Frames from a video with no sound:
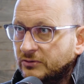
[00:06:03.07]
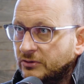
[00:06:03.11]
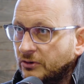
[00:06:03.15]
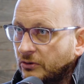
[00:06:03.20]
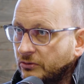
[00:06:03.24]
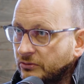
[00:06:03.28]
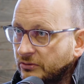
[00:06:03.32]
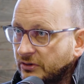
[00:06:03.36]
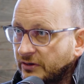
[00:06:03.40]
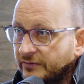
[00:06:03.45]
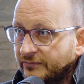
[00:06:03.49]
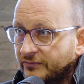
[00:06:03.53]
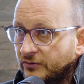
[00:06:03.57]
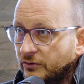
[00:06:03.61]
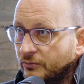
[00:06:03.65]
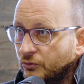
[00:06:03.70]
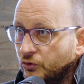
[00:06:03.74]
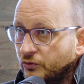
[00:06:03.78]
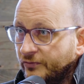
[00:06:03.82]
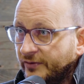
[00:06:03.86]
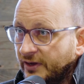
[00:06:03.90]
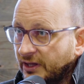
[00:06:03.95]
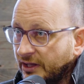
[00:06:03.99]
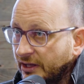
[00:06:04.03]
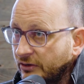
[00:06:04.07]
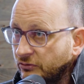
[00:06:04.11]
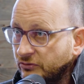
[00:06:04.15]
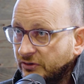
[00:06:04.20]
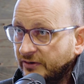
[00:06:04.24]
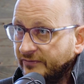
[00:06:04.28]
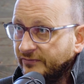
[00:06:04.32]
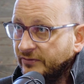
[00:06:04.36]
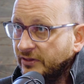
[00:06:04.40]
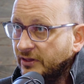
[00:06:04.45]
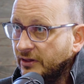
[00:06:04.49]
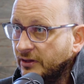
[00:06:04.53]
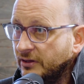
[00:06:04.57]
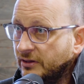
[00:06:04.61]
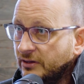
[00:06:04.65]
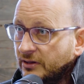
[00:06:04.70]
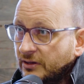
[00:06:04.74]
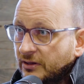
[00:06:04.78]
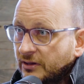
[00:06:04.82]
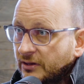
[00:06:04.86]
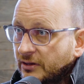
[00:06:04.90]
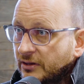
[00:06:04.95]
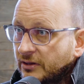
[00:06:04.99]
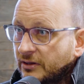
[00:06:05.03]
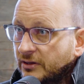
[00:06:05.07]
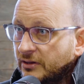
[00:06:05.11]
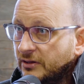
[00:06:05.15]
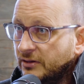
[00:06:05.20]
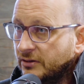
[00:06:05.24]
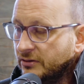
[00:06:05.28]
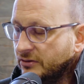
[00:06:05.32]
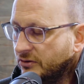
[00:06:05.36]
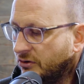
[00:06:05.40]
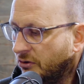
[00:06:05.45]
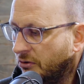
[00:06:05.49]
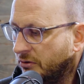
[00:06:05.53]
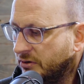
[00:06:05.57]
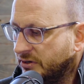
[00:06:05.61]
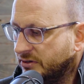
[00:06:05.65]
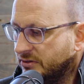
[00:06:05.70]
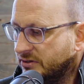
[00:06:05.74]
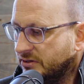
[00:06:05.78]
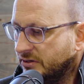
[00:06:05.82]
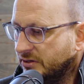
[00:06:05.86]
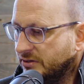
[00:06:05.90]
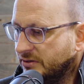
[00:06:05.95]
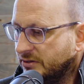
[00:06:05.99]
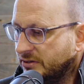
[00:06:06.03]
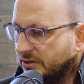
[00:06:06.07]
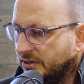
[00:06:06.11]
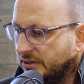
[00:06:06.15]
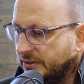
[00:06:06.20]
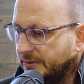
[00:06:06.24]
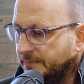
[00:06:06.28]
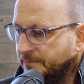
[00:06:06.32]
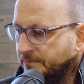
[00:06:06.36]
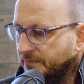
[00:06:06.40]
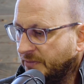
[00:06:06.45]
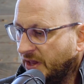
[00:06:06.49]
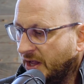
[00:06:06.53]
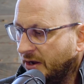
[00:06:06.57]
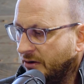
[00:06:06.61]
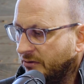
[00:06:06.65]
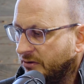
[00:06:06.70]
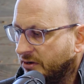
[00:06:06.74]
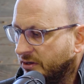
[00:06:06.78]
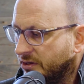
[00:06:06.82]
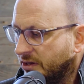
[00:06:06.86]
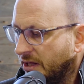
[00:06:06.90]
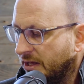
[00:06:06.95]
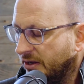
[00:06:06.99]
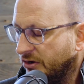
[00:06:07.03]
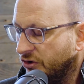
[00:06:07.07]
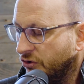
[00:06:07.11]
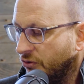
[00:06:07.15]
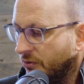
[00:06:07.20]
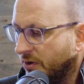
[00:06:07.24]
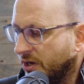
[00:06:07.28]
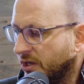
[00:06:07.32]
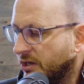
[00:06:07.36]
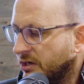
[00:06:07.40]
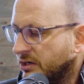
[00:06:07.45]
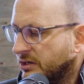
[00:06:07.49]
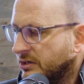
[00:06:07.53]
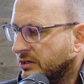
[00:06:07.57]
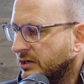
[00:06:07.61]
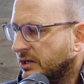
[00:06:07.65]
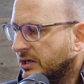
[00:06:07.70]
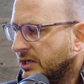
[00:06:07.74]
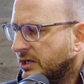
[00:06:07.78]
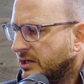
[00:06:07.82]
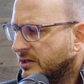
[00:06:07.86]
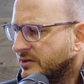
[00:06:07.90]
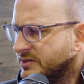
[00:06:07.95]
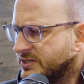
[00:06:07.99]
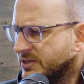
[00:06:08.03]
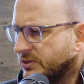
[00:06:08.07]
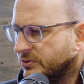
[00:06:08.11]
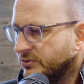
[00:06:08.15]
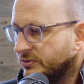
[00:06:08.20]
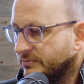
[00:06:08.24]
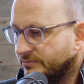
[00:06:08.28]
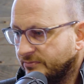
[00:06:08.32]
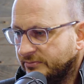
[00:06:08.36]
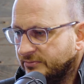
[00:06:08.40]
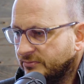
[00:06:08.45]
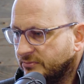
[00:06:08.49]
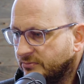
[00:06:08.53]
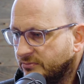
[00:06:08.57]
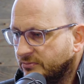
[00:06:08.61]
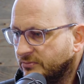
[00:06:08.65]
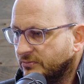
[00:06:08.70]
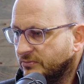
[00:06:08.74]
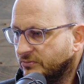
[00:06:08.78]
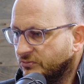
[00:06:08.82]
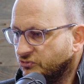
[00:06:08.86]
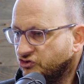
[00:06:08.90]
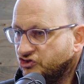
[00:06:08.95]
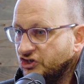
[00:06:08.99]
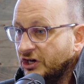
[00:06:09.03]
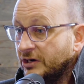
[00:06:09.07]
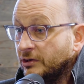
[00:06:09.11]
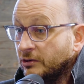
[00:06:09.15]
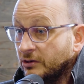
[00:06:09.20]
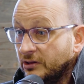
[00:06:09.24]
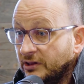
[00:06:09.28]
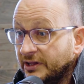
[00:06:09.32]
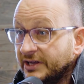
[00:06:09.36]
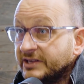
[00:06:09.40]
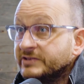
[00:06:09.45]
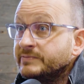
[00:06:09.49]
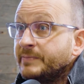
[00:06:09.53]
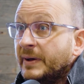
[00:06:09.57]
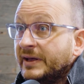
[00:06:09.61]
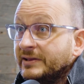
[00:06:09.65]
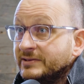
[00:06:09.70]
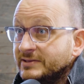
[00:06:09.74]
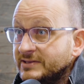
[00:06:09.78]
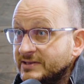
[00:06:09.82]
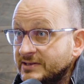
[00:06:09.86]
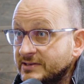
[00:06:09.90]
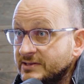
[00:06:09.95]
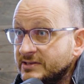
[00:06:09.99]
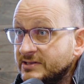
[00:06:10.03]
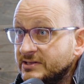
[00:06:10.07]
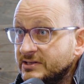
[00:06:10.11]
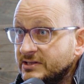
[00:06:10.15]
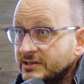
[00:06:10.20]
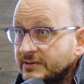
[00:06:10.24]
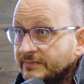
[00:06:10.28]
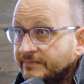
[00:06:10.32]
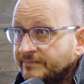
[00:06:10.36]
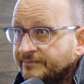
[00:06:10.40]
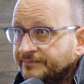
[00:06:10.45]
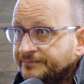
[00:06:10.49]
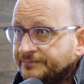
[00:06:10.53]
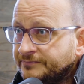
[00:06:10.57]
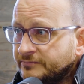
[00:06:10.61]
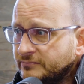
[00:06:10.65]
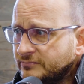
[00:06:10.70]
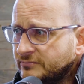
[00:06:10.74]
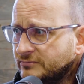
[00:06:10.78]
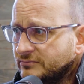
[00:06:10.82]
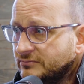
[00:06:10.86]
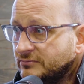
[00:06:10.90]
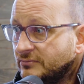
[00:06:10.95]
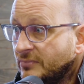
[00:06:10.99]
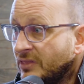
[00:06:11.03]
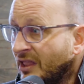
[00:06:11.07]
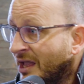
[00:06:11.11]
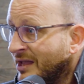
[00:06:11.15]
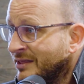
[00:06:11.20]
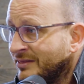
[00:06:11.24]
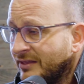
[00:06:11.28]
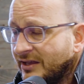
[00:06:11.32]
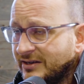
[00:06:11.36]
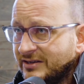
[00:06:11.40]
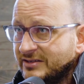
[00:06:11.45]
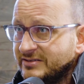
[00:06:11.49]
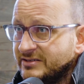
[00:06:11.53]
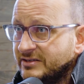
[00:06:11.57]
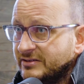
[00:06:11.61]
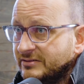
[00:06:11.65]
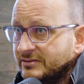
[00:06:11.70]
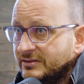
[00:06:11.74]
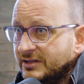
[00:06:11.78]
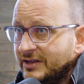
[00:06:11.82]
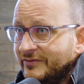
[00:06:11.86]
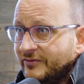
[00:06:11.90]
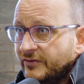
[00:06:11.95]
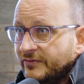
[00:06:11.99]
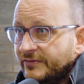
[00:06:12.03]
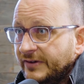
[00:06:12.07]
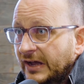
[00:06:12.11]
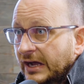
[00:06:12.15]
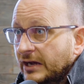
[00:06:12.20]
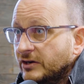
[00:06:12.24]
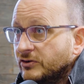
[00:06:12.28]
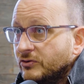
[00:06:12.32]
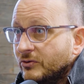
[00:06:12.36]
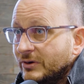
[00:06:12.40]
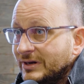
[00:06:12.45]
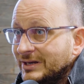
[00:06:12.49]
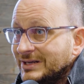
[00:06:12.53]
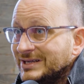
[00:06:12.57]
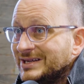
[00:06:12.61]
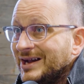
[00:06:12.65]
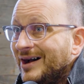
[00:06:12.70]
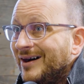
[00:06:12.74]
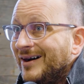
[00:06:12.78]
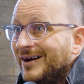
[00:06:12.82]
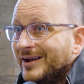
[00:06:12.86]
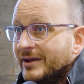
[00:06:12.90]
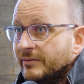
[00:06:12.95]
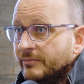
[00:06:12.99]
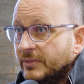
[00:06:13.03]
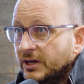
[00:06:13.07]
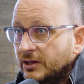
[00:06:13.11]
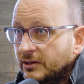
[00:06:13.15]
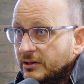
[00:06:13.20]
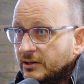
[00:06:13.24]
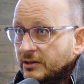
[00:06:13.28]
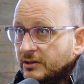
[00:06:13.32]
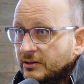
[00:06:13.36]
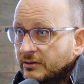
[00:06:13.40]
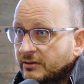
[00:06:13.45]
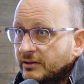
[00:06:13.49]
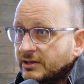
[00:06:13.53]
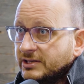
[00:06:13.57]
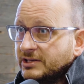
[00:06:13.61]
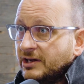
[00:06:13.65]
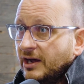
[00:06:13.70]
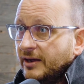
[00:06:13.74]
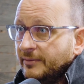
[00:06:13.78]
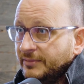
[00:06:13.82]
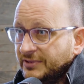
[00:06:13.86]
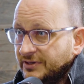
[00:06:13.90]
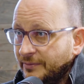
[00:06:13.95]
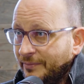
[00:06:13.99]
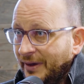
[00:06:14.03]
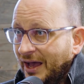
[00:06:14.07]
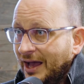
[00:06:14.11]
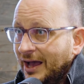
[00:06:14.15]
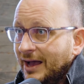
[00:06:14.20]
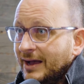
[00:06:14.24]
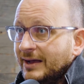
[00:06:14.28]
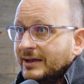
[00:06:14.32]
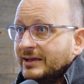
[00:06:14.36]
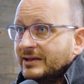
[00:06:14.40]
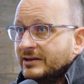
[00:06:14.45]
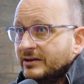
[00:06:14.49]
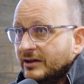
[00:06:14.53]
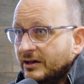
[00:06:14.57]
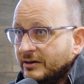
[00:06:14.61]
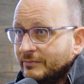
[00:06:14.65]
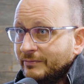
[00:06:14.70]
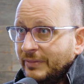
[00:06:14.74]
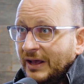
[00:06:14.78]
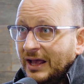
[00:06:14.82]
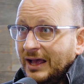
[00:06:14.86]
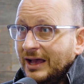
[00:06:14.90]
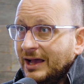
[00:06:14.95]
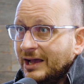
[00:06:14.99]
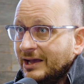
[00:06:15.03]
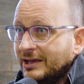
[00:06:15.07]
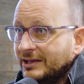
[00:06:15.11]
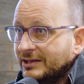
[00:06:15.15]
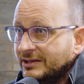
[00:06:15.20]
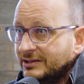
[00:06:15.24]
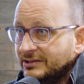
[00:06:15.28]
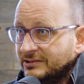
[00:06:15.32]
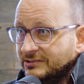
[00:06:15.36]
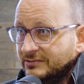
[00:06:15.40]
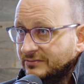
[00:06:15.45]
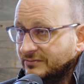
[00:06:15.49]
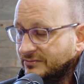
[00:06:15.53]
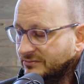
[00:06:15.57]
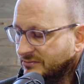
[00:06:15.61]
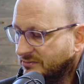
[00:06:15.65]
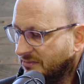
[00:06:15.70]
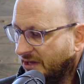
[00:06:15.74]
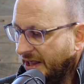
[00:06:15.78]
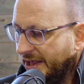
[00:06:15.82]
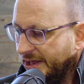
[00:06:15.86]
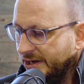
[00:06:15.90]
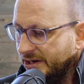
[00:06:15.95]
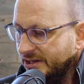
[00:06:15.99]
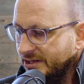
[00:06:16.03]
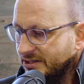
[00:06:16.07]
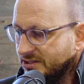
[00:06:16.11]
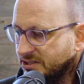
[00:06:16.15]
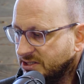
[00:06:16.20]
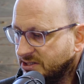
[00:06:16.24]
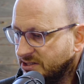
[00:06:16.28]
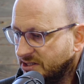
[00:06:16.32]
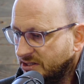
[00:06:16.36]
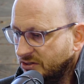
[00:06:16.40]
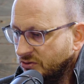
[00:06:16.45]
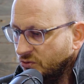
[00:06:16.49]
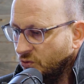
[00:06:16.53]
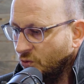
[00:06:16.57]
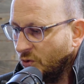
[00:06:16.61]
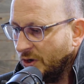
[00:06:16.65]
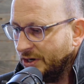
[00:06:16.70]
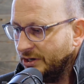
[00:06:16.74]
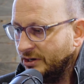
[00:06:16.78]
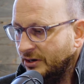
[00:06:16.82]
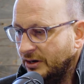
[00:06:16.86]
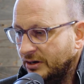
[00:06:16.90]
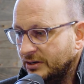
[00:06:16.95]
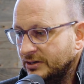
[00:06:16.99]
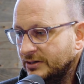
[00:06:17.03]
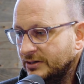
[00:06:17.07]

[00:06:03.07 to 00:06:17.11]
you're moving out of the current area that you're in. So general expenses, and that doesn't even factor in time, the time to pack and unpack and headaches and whatnot.